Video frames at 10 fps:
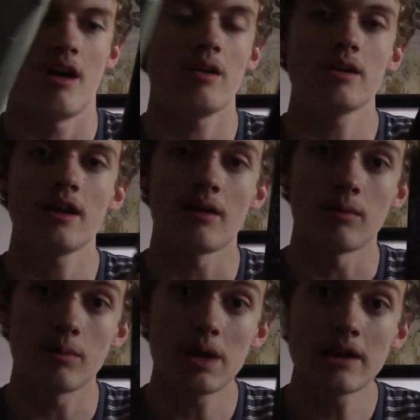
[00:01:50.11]
Oh yeah,
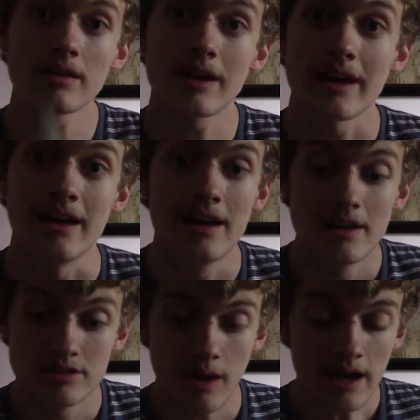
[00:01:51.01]
okay,
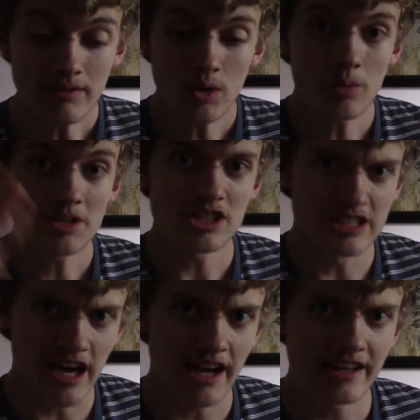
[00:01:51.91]
so I have a whole bunch of
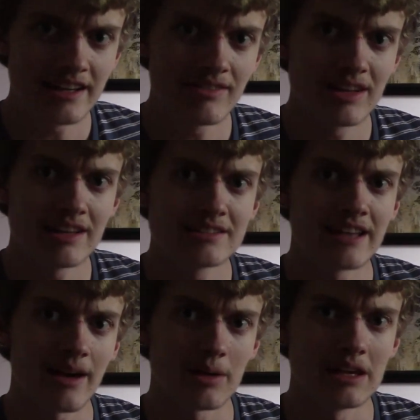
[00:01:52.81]
Dada DVDs
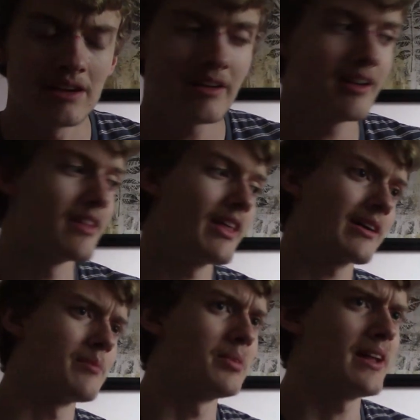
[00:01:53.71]
down here that
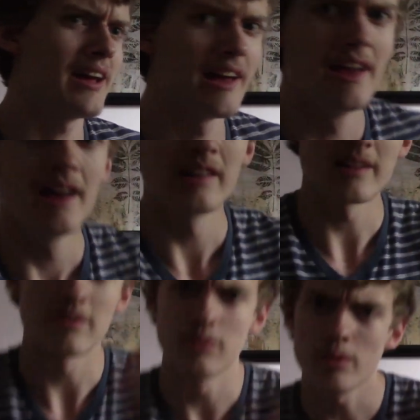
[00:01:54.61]
can play like
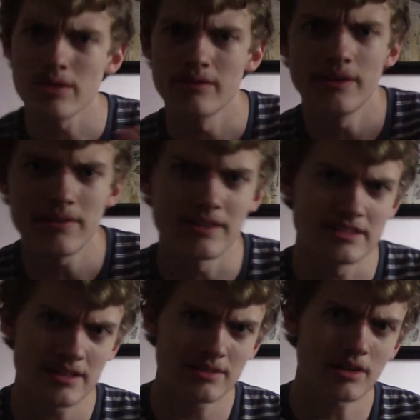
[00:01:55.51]
4th and 5th and
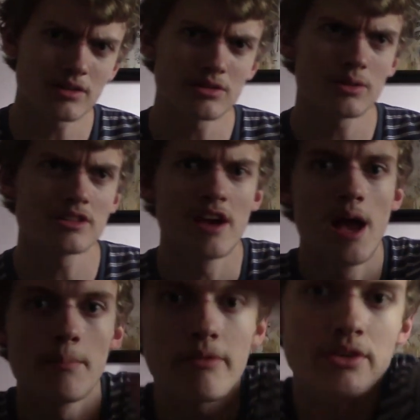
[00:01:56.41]
6th Doctor stories,
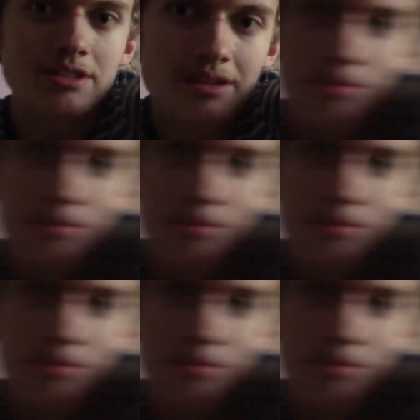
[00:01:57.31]
but for some